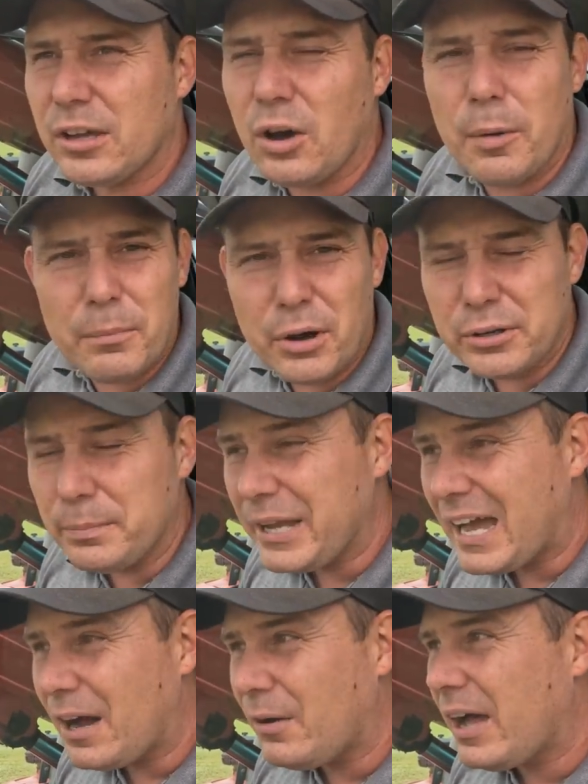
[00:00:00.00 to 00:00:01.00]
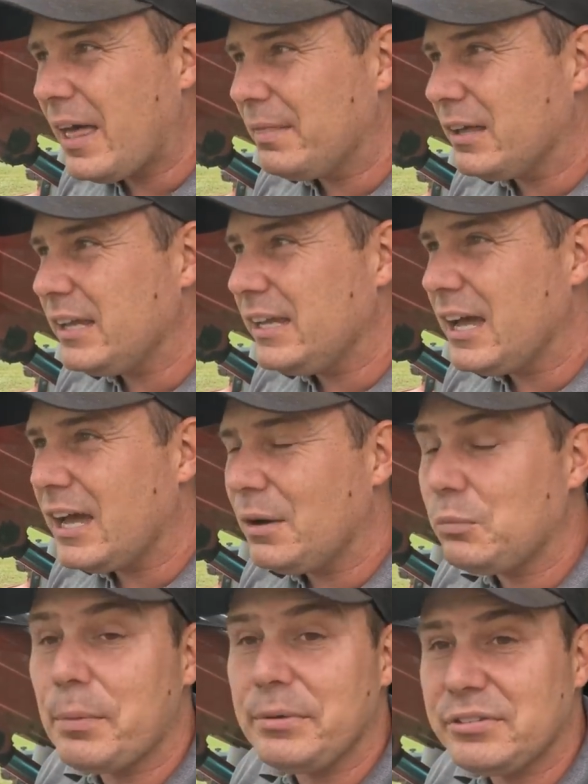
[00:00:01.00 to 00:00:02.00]
the combine will be out and they
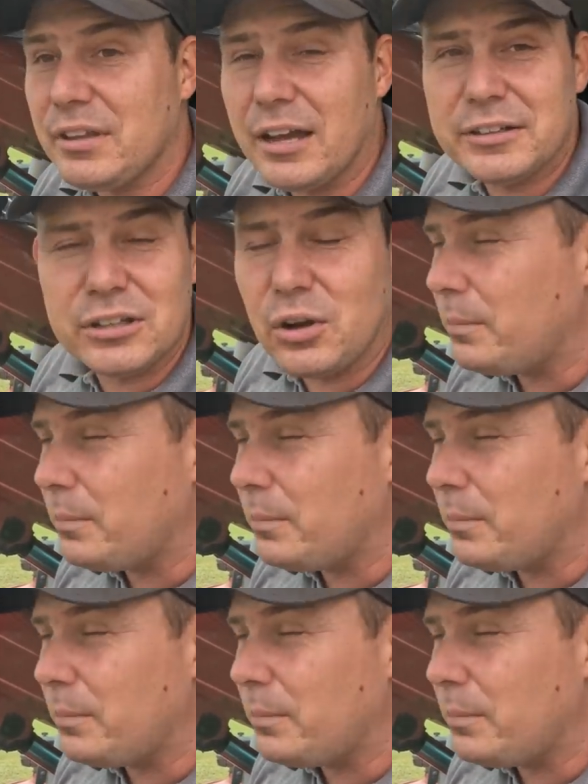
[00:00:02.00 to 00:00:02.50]
uh, will be starting to